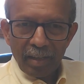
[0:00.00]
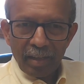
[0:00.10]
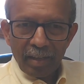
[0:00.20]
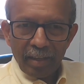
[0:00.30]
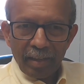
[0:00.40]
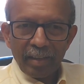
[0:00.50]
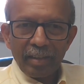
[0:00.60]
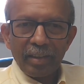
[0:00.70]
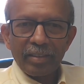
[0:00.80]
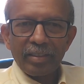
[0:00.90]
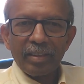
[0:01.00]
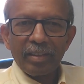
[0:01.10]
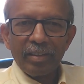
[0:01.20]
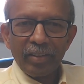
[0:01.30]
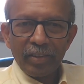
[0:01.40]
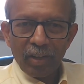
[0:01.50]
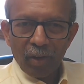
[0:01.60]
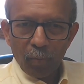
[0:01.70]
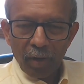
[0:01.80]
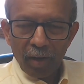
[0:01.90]
in this digital
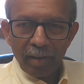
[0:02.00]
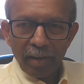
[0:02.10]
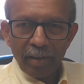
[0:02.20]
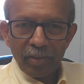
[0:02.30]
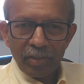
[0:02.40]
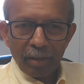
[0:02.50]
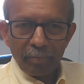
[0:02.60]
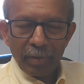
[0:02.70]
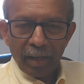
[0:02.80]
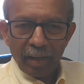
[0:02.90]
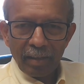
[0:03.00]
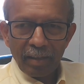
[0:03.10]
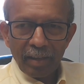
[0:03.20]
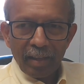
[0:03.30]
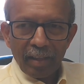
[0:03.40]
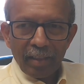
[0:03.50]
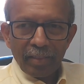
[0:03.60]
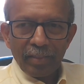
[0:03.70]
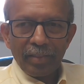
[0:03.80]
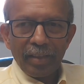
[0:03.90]
world into something
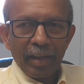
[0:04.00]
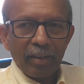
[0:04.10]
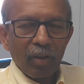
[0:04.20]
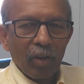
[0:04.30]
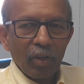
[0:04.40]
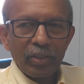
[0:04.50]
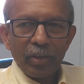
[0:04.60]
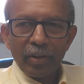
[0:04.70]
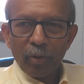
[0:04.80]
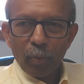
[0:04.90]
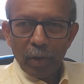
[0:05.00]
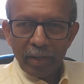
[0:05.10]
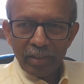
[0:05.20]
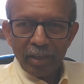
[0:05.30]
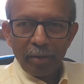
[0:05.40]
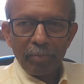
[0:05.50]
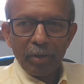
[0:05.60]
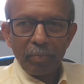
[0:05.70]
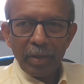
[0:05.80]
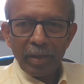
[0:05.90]
that also requires them to
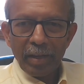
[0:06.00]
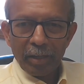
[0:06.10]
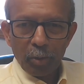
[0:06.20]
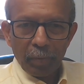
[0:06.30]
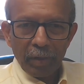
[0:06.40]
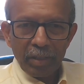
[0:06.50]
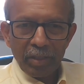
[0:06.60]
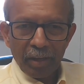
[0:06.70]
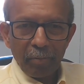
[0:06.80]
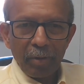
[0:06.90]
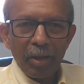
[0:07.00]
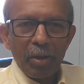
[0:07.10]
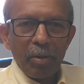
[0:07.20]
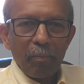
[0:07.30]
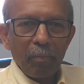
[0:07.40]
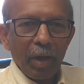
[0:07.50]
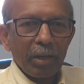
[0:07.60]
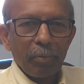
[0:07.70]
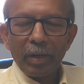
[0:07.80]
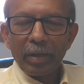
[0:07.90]
be experts in multiple
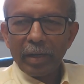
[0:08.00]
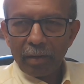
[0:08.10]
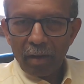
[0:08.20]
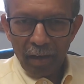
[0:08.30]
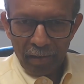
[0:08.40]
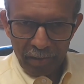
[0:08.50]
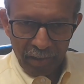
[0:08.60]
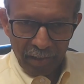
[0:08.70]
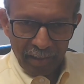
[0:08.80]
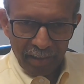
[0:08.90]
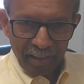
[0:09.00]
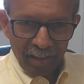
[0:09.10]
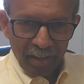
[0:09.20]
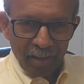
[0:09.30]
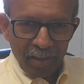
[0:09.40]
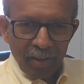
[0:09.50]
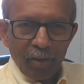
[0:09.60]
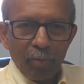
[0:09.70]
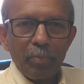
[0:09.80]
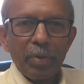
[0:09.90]
technologies,
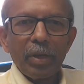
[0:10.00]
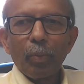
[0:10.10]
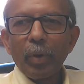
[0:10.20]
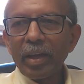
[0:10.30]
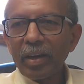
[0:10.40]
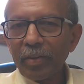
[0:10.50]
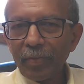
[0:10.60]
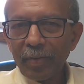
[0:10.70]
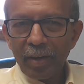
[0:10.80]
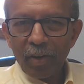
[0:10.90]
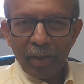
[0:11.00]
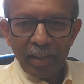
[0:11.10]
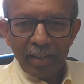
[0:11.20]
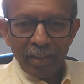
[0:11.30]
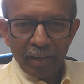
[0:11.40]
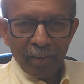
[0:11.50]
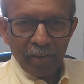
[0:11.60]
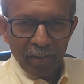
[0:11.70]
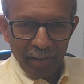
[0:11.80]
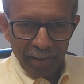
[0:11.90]
be aware of okay security.
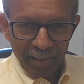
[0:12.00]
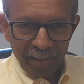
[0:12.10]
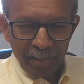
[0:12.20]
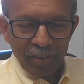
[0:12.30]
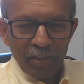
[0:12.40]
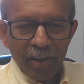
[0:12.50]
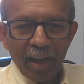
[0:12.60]
It's not